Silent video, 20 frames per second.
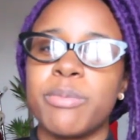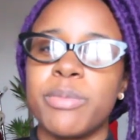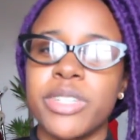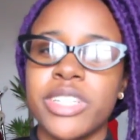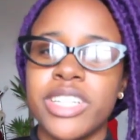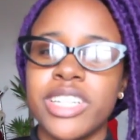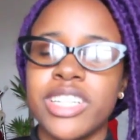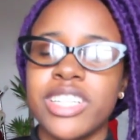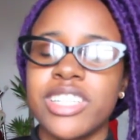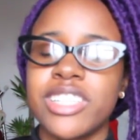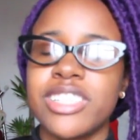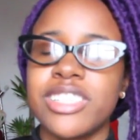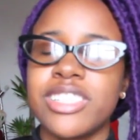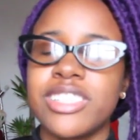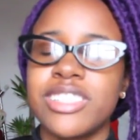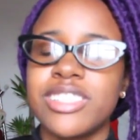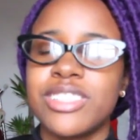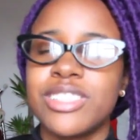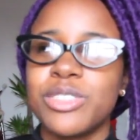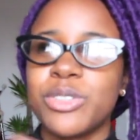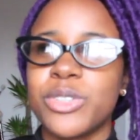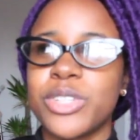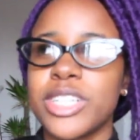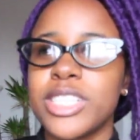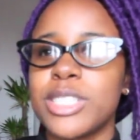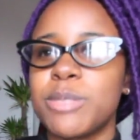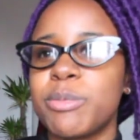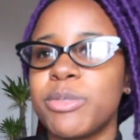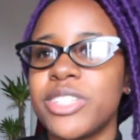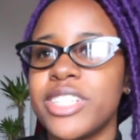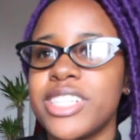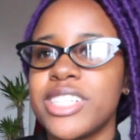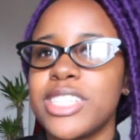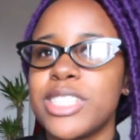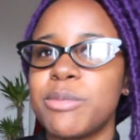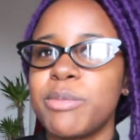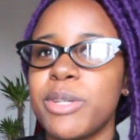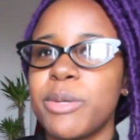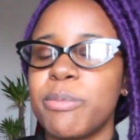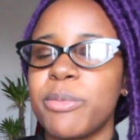beginners or
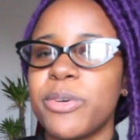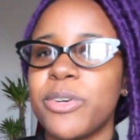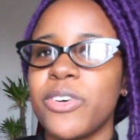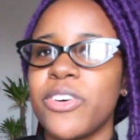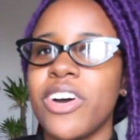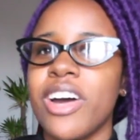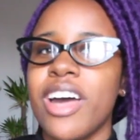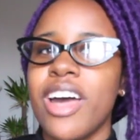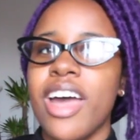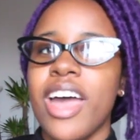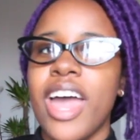experienced people